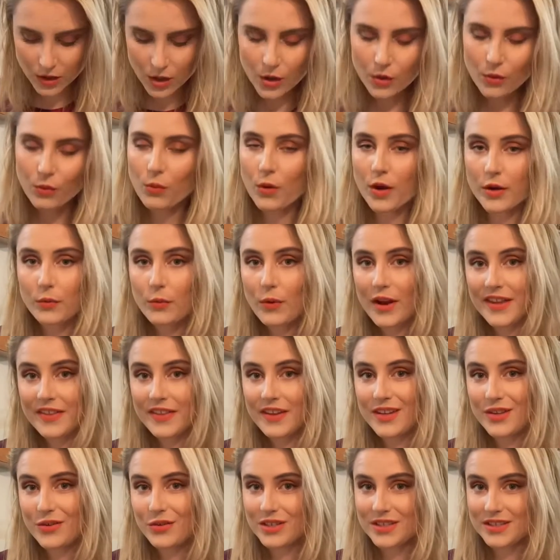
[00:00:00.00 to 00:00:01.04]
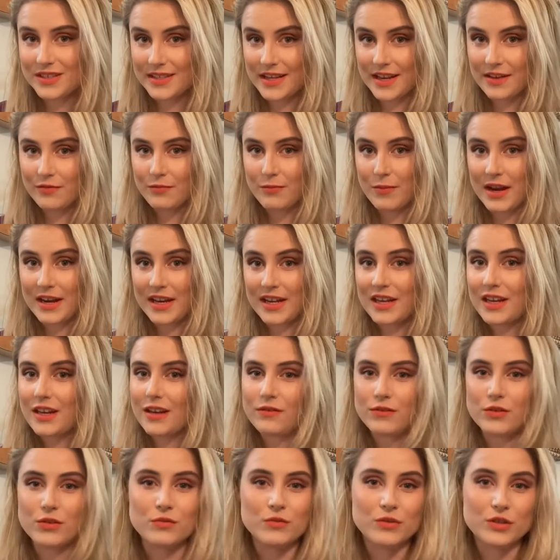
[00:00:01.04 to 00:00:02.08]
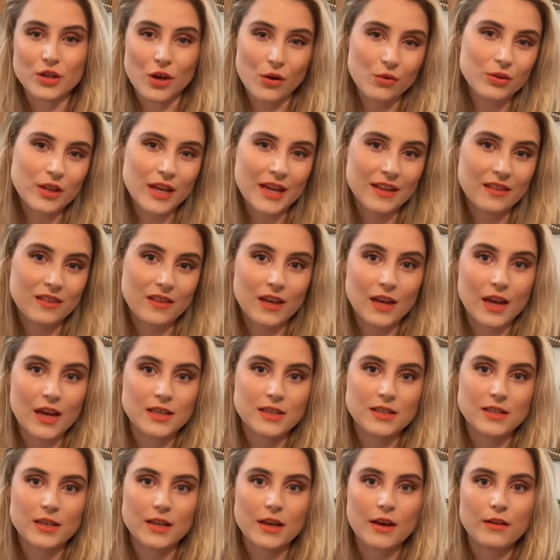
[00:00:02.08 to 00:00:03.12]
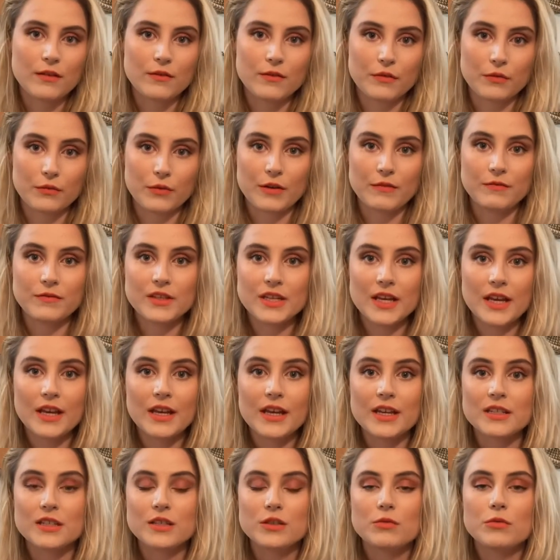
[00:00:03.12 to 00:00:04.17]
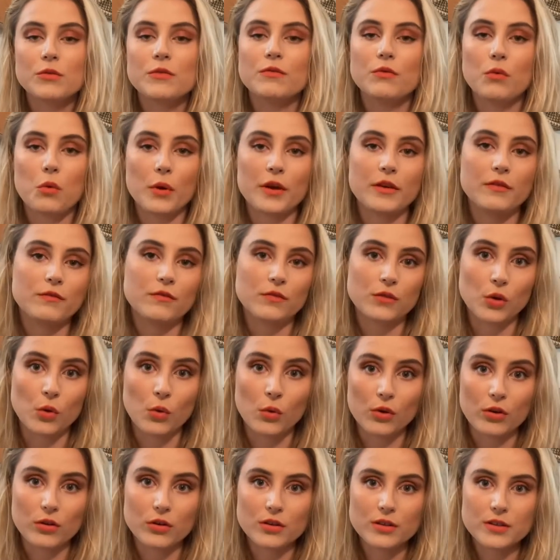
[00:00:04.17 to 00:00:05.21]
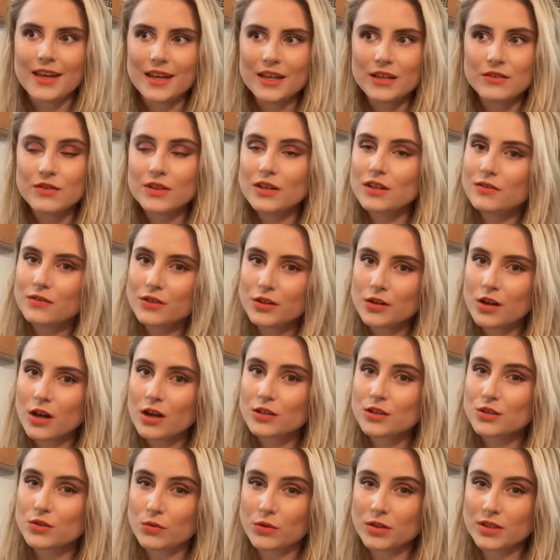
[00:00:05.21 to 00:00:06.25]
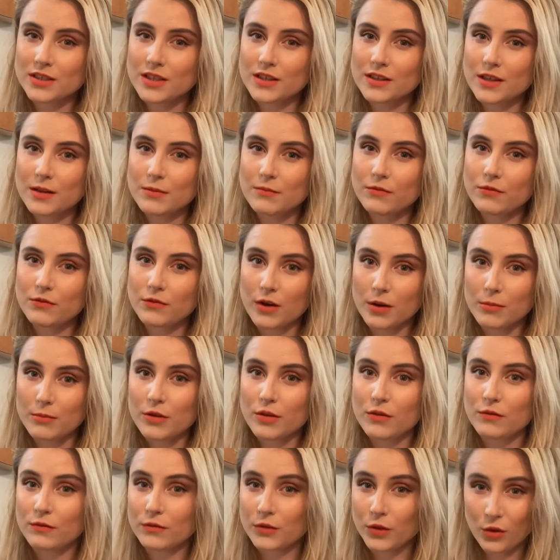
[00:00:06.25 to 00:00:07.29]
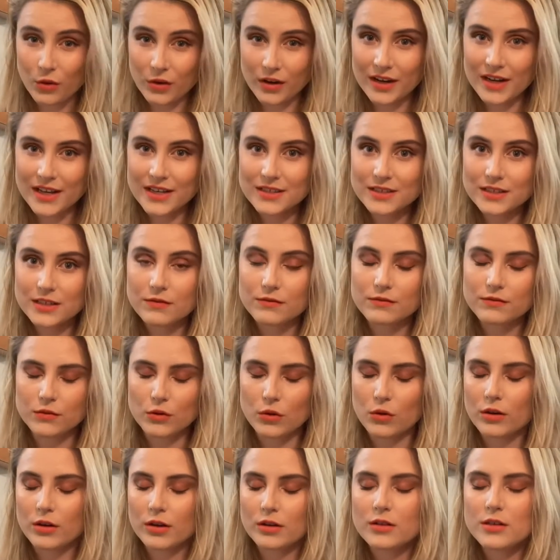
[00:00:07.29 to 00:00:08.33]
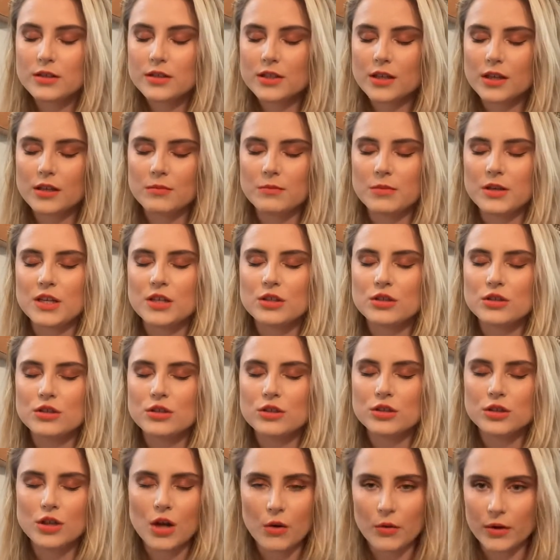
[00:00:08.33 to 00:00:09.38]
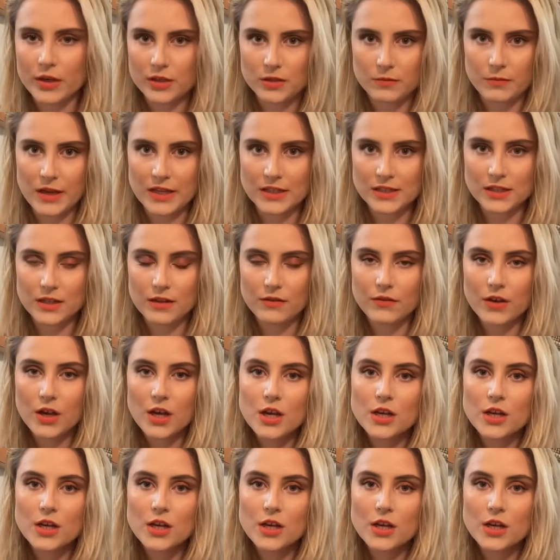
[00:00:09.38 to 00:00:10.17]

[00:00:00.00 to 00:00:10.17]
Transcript: One way that you can save money if you don't like the idea of thrifting is to avoid florals. Even if you're not sourcing them from a florist, florals can be so expensive.